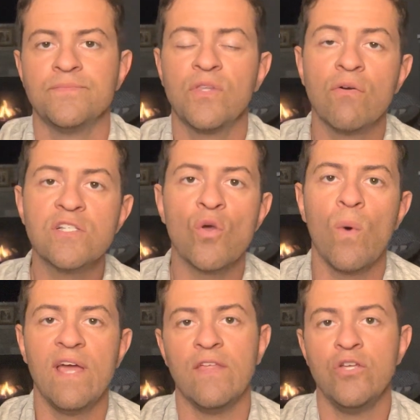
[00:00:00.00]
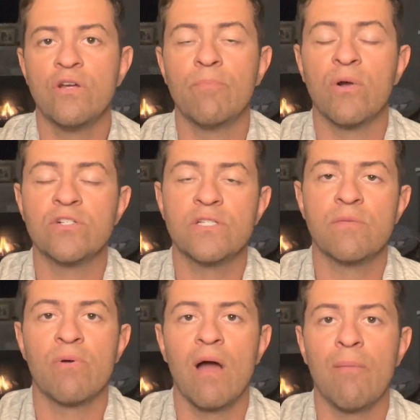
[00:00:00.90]
There is a way that you could purchase
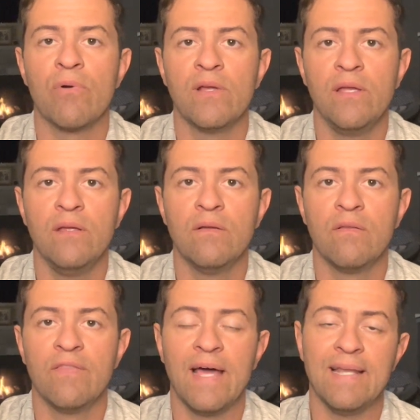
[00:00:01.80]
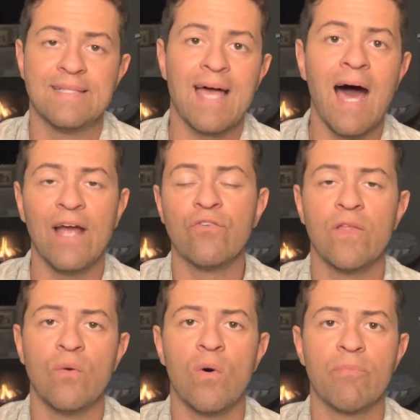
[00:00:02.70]
a property that is higher
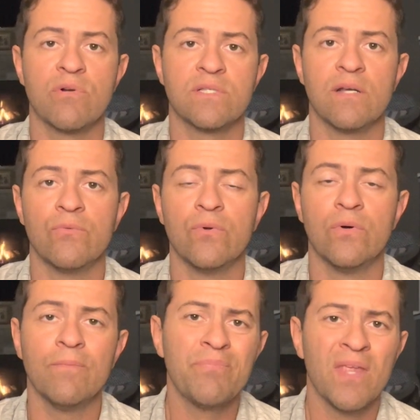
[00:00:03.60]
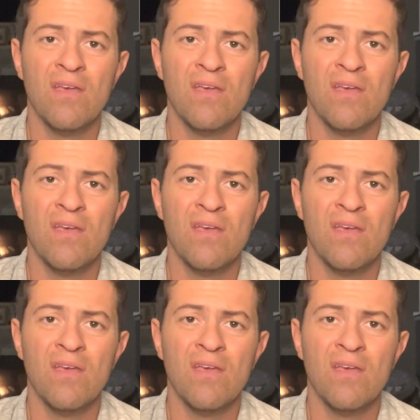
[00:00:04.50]
than the 1% rule,